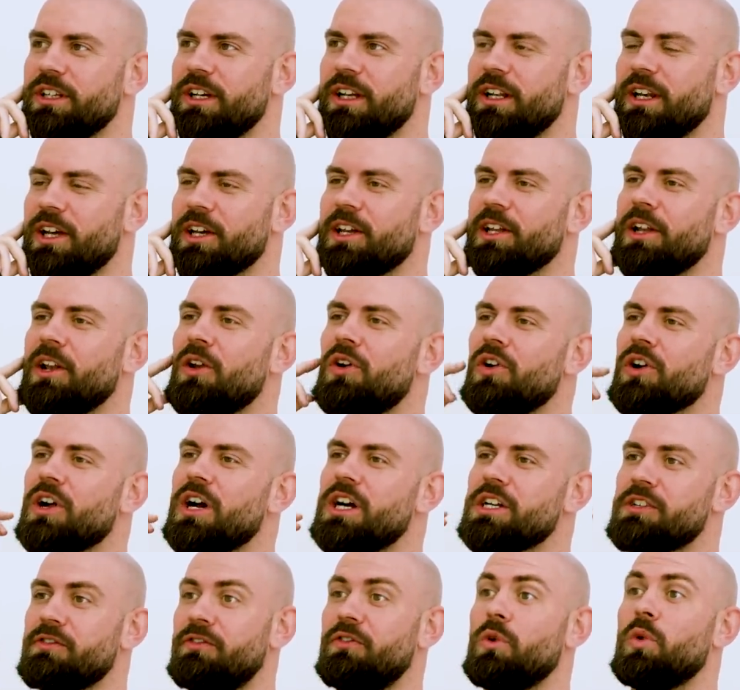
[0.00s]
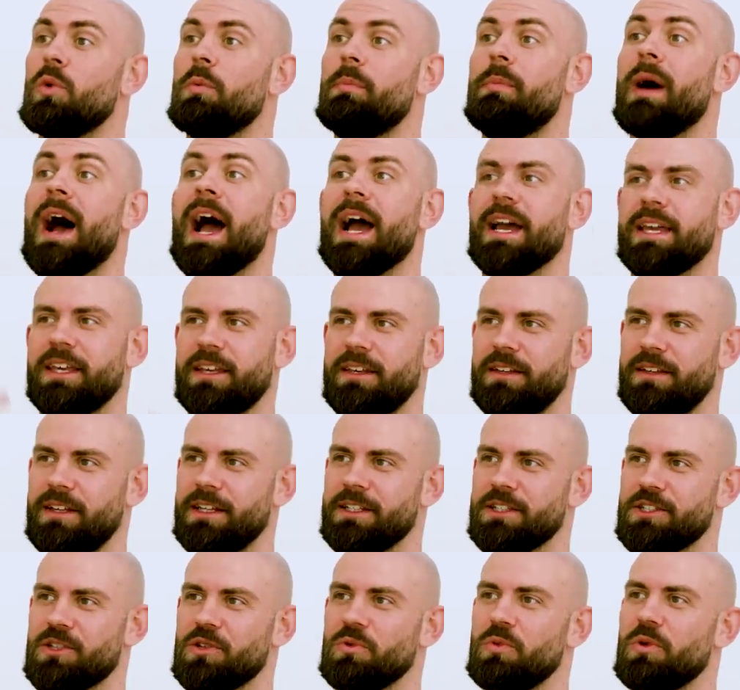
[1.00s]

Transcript: like, a lot of guys fall back into the